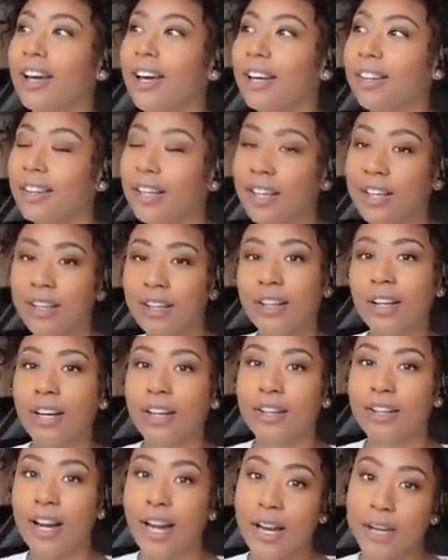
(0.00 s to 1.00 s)
and then end
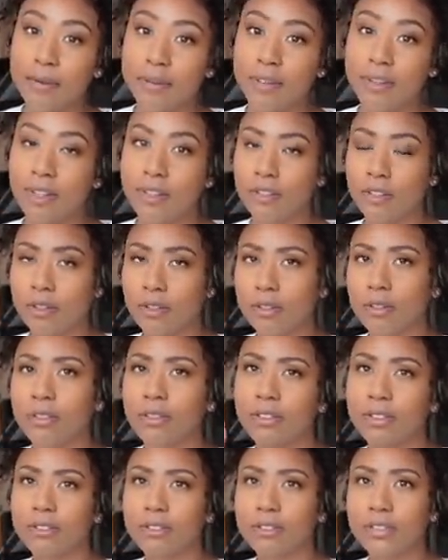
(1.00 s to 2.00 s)
at
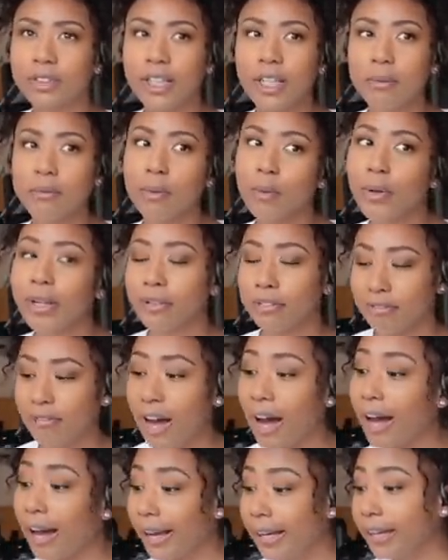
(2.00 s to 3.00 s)

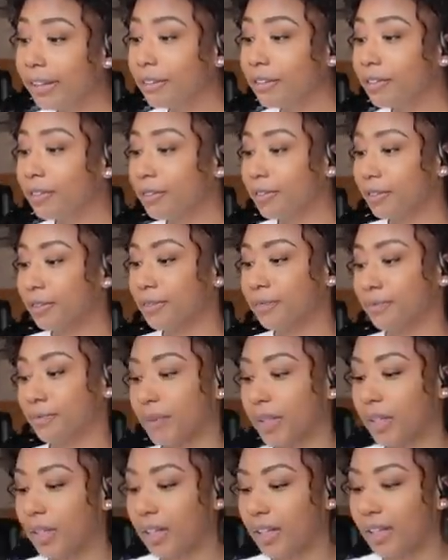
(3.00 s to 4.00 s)
10.5.
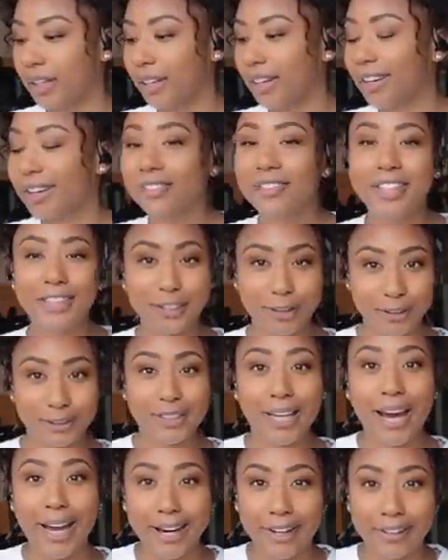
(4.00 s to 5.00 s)
These are
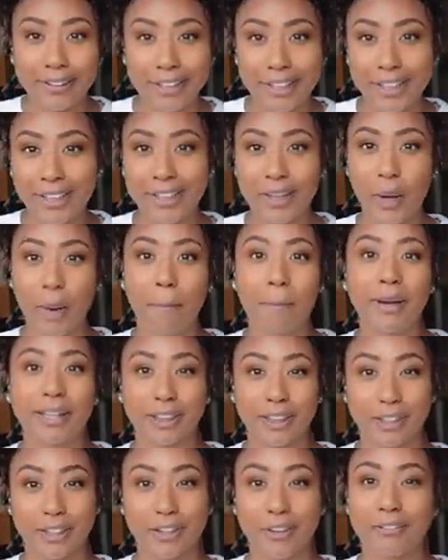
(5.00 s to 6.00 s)
tiring,
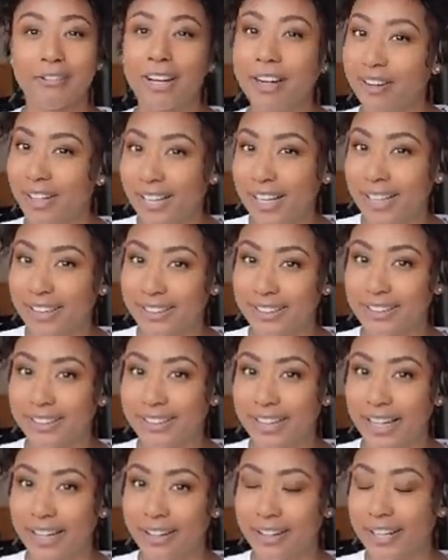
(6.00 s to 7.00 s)
but they're very
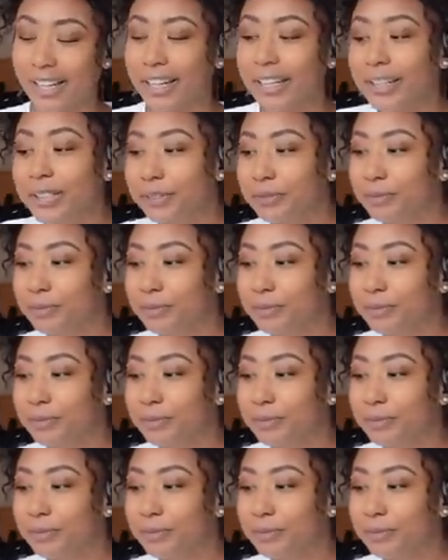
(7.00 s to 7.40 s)
necessary.